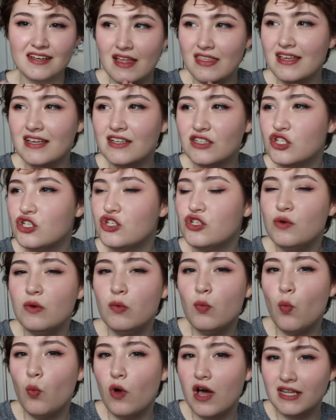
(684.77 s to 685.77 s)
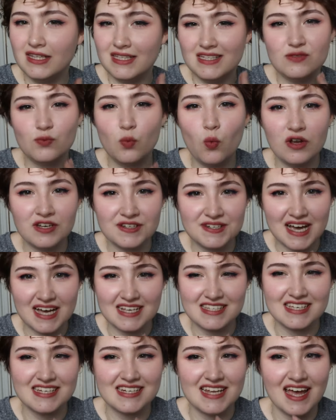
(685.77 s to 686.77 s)
I think just doing at least one
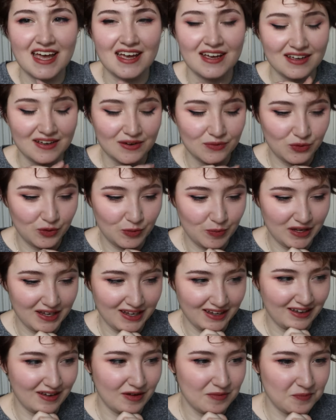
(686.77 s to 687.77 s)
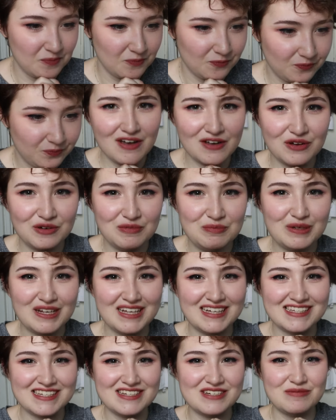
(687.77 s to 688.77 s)
task a day would be um, a good
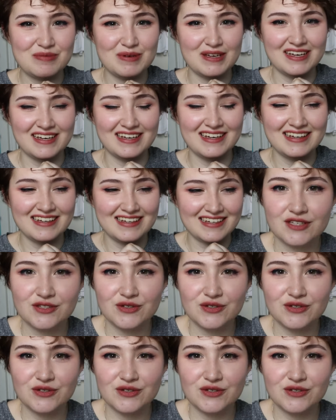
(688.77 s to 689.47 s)
place to be.